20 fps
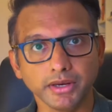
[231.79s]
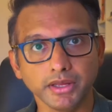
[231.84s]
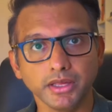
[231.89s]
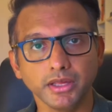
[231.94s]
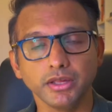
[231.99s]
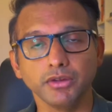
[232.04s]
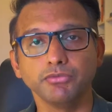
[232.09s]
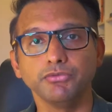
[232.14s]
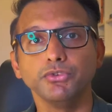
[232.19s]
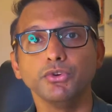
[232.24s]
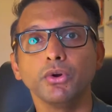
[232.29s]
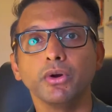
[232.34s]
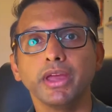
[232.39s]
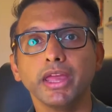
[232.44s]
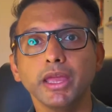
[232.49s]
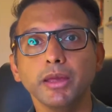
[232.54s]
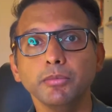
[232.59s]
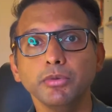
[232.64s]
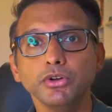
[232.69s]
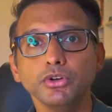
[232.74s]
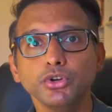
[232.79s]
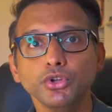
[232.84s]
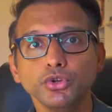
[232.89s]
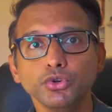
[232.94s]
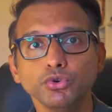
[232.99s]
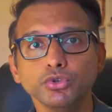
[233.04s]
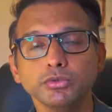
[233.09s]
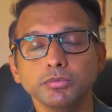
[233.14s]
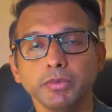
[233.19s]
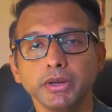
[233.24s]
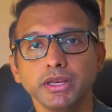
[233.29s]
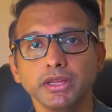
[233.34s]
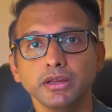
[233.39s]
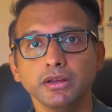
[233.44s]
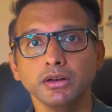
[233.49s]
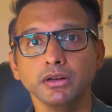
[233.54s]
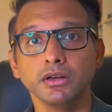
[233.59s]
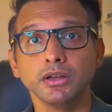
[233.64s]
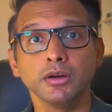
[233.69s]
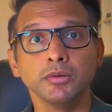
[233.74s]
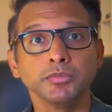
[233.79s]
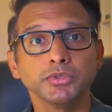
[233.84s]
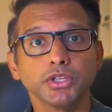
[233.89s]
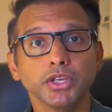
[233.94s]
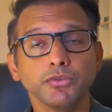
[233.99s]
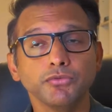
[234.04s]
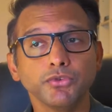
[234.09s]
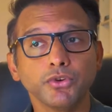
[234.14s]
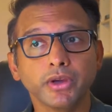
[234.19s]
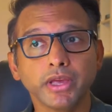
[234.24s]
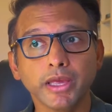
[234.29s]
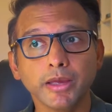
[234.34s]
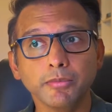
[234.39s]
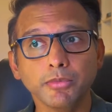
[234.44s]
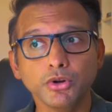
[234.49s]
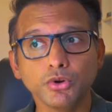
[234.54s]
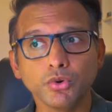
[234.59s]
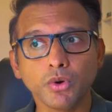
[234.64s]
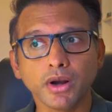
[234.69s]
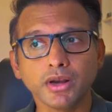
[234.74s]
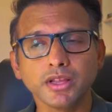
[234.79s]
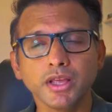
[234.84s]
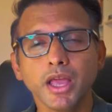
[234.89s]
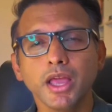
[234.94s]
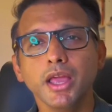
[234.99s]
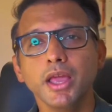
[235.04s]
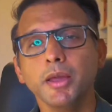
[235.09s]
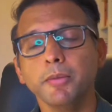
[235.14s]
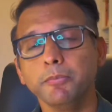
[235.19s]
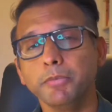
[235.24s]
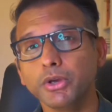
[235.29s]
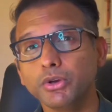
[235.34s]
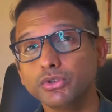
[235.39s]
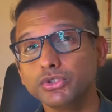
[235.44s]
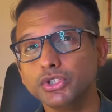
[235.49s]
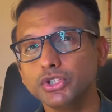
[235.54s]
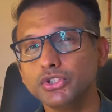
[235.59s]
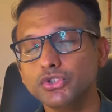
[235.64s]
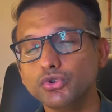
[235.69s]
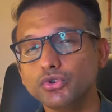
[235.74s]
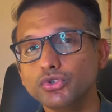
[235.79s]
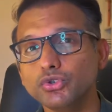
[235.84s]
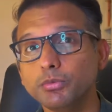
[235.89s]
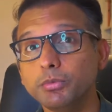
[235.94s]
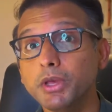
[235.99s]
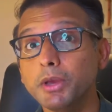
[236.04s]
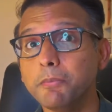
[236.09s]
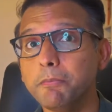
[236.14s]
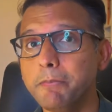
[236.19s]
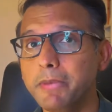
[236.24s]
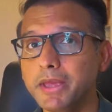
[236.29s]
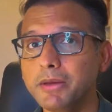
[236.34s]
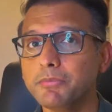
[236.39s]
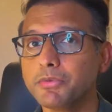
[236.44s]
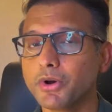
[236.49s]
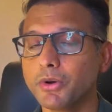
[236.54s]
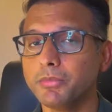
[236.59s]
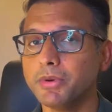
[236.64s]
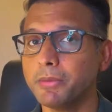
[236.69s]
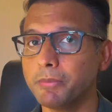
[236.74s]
If you're able to use medical terms, if you're able to because this used to be a big problem.